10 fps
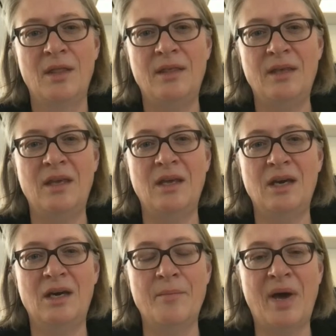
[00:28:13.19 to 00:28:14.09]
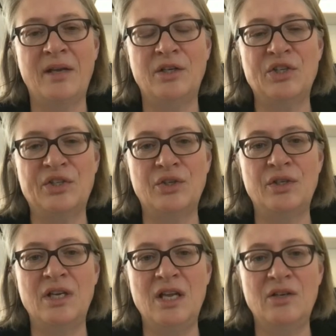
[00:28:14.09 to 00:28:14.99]
the understood
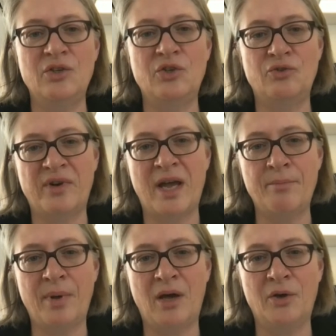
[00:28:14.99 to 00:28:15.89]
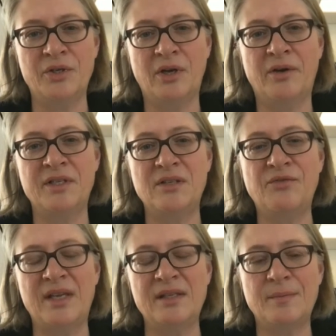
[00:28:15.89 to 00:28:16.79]
need to ramp out our
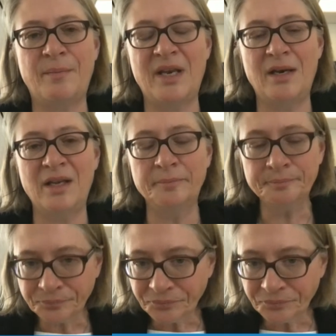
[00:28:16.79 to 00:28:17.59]
defense spending.